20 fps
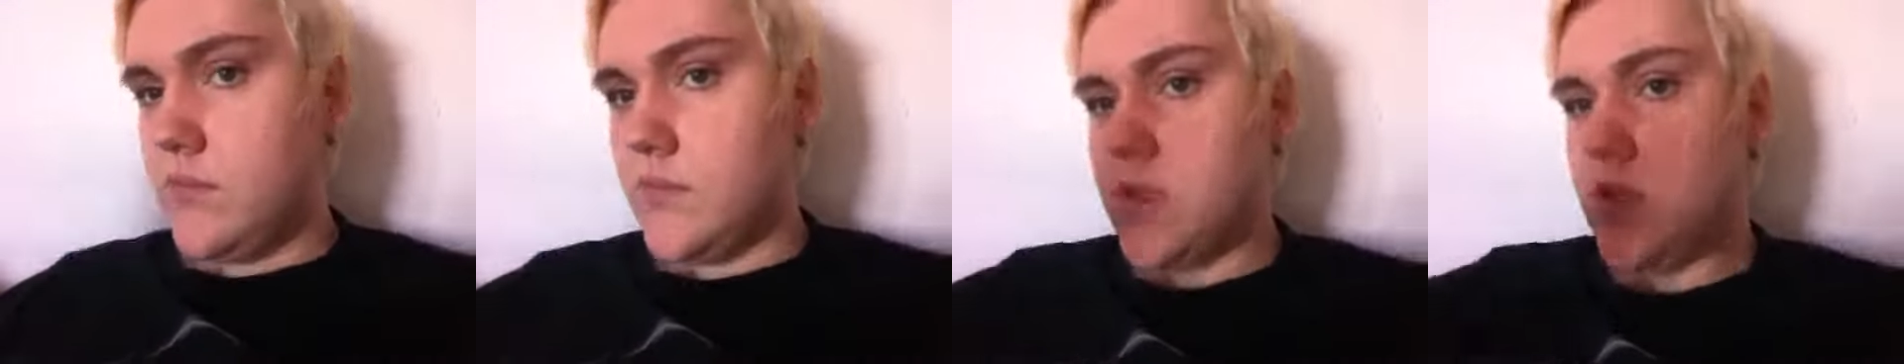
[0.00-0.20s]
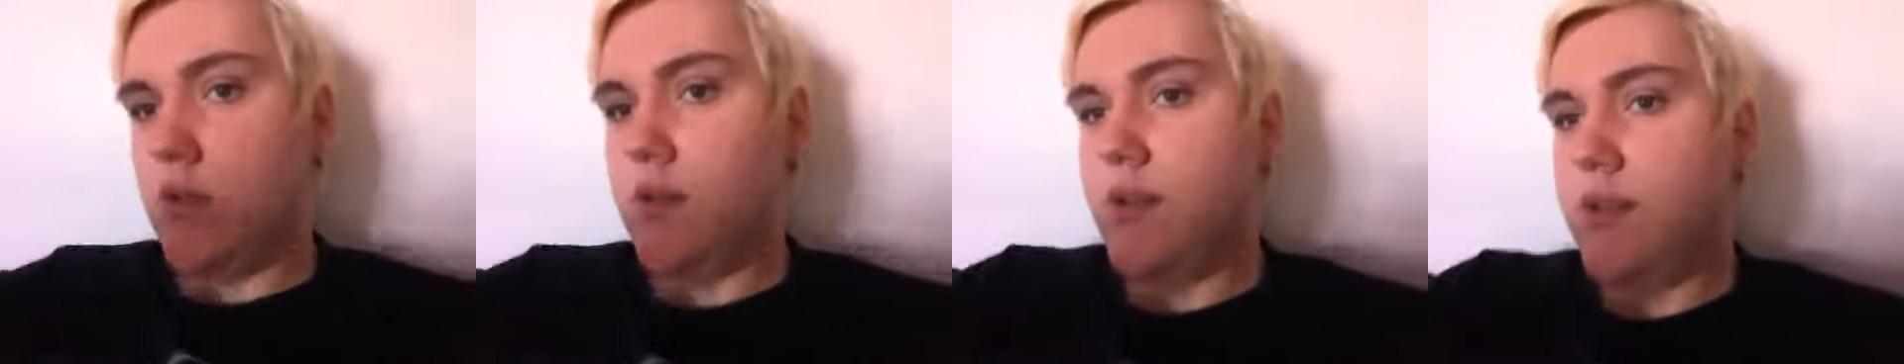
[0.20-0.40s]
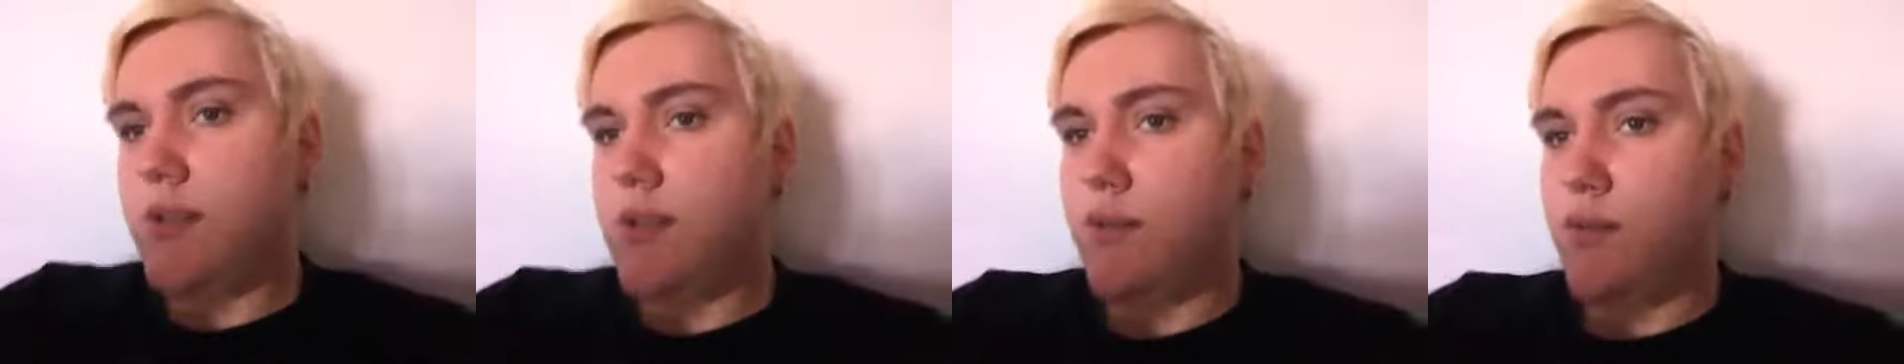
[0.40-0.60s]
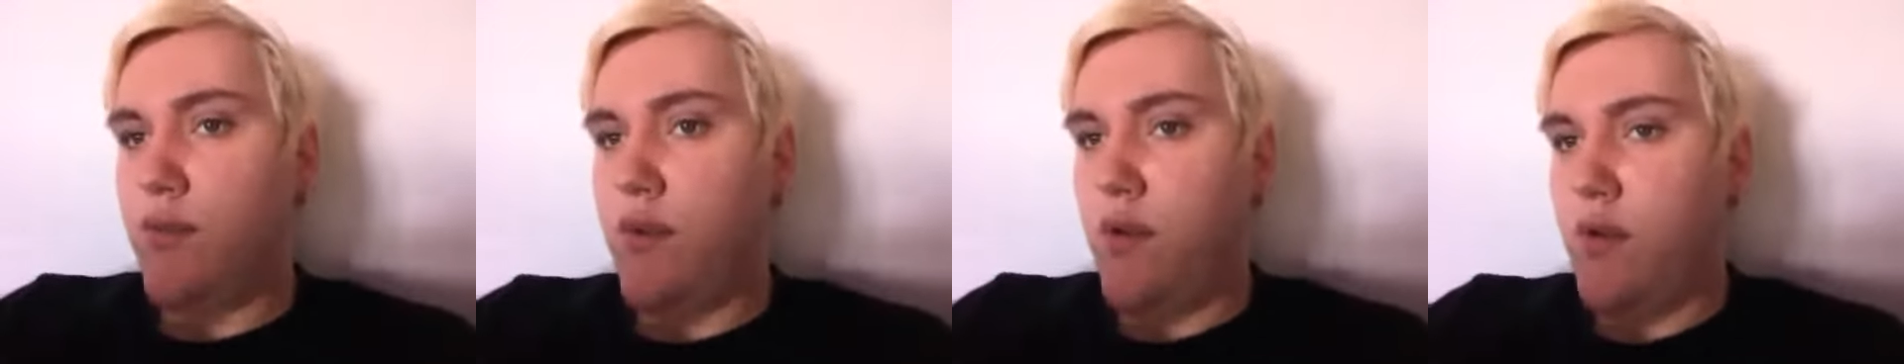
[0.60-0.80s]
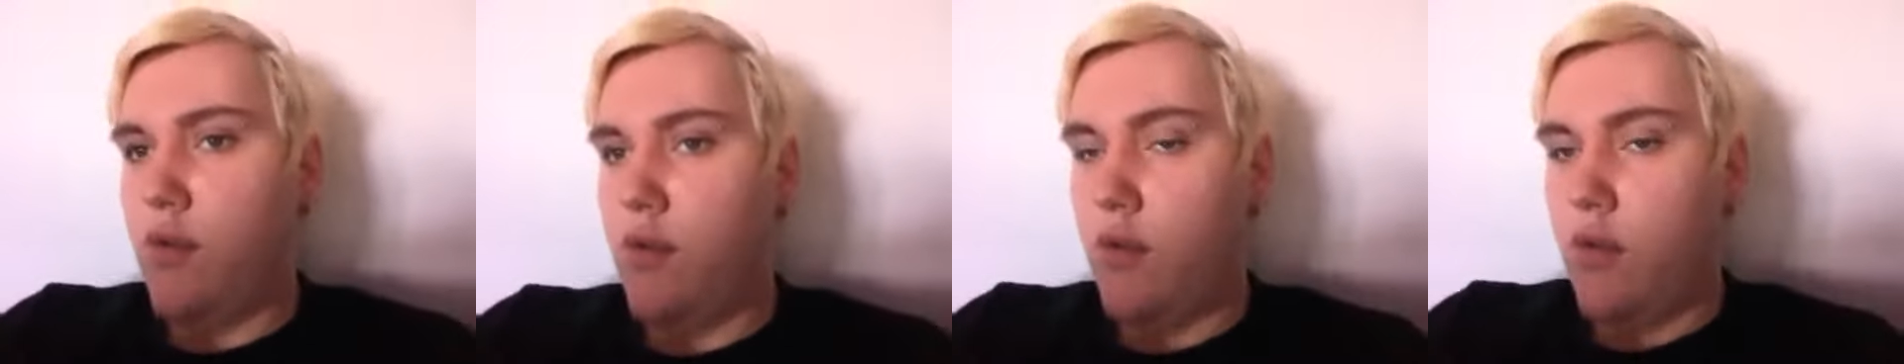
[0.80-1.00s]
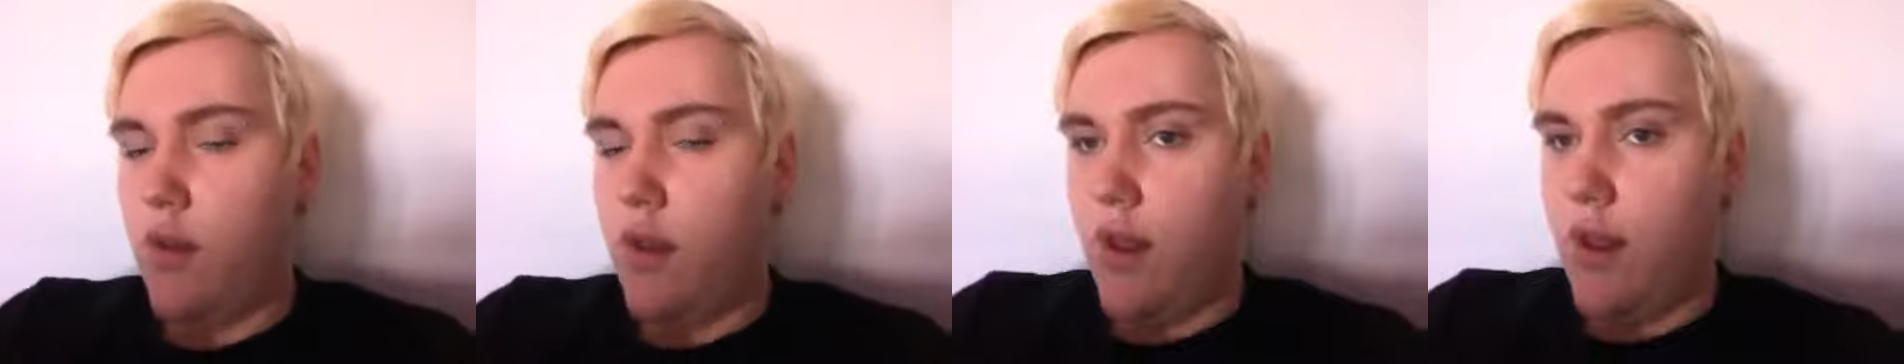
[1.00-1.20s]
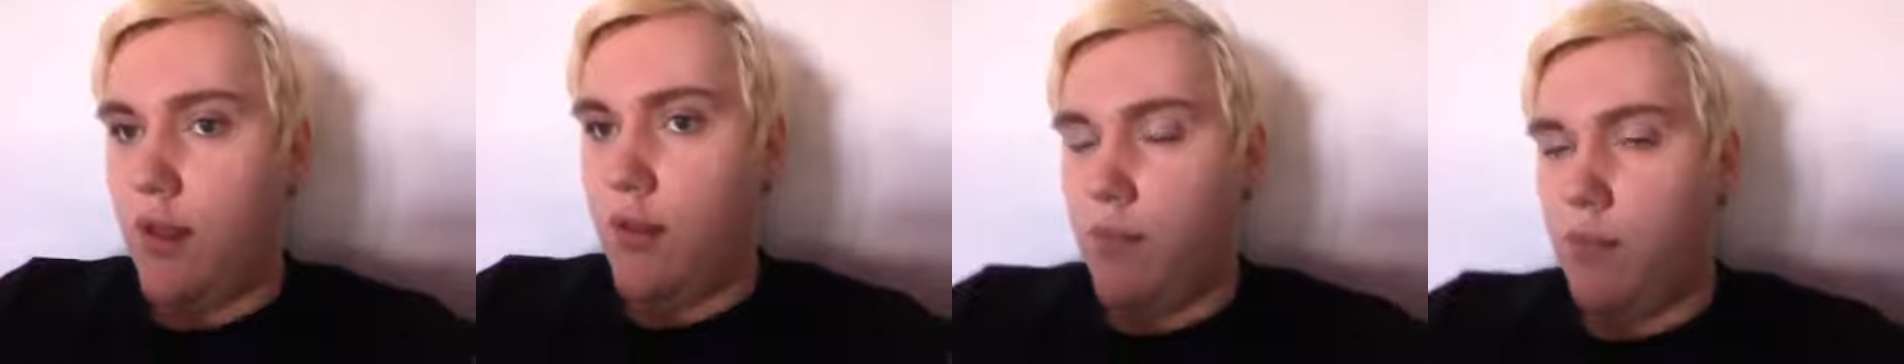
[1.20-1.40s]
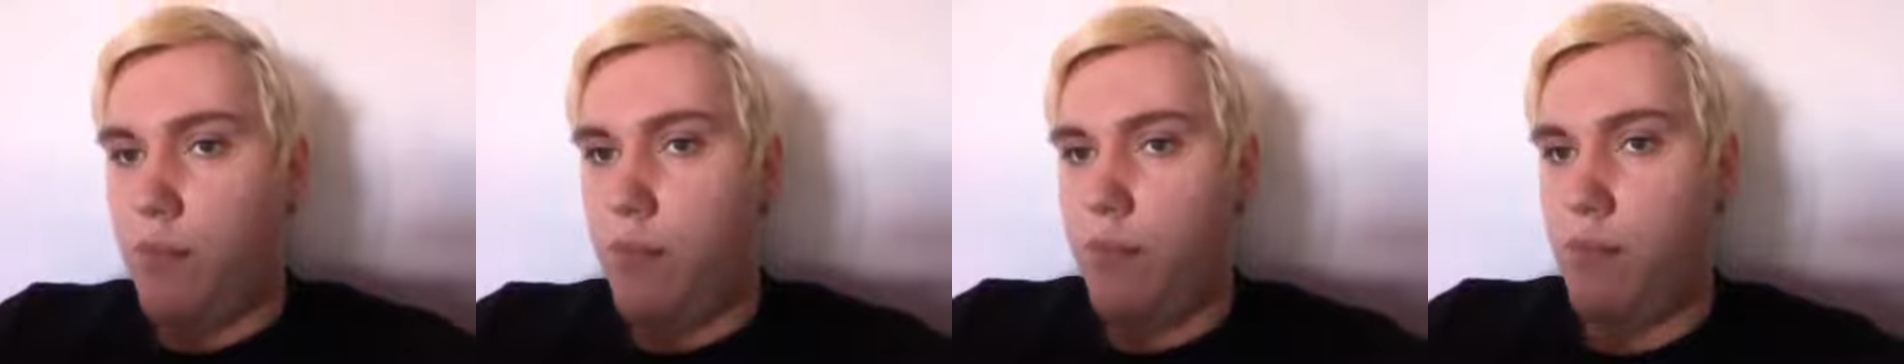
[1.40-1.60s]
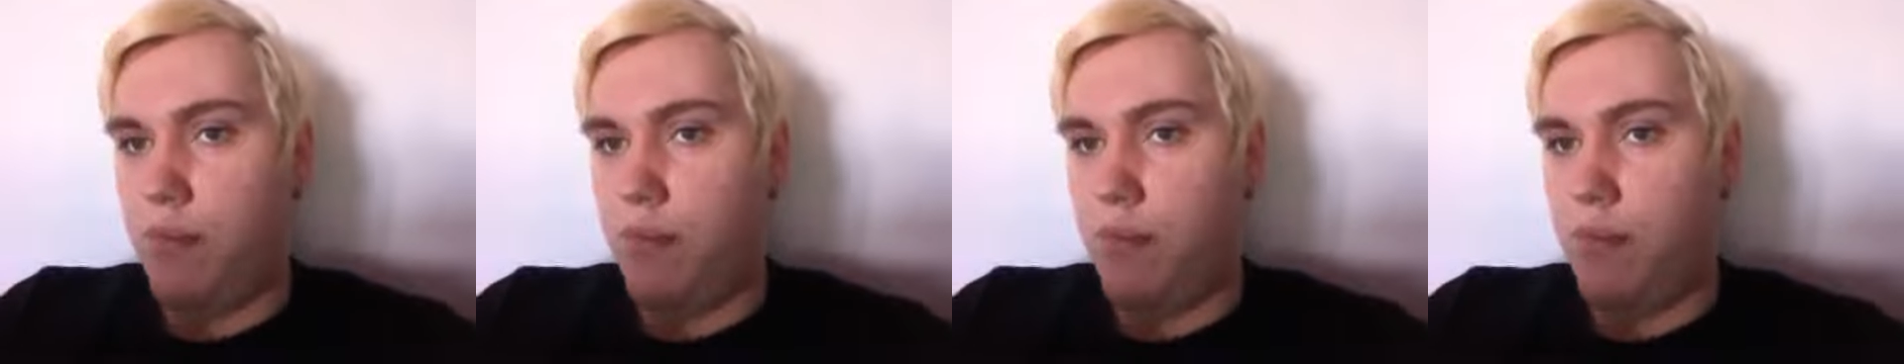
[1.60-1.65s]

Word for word: sorry this review is not like the